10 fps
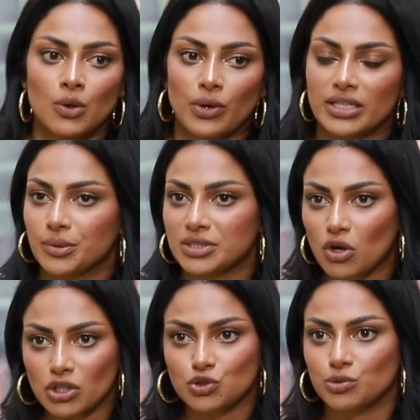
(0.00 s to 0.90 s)
whether it was
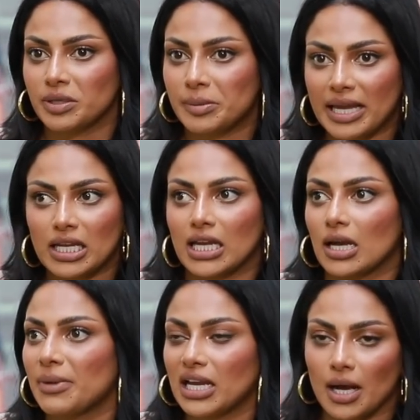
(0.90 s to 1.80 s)
costuming,
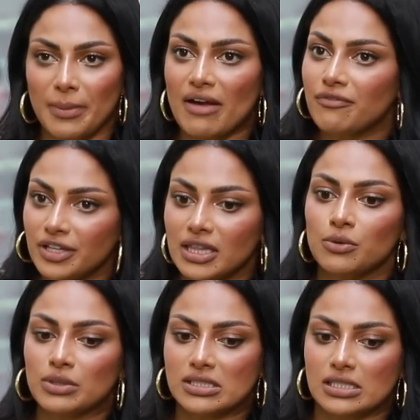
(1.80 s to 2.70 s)
making, makeup,
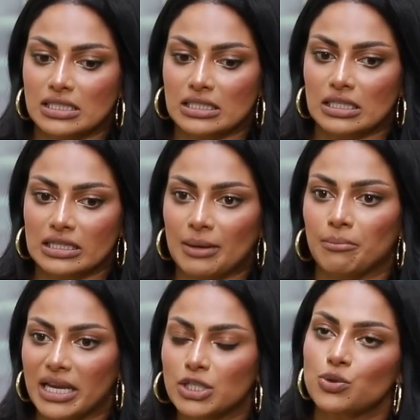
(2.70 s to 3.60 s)
everything was, they
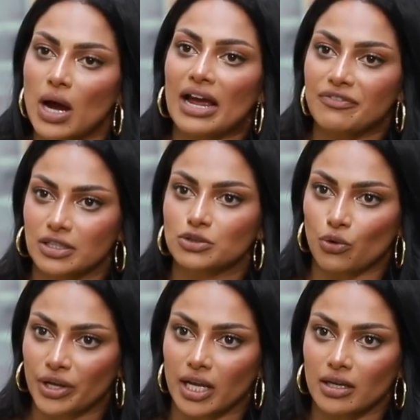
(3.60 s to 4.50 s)
made sure I felt
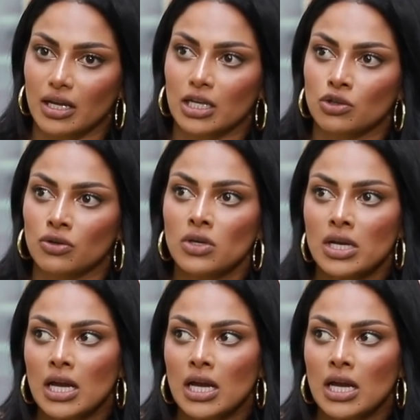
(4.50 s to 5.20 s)
okay, you know.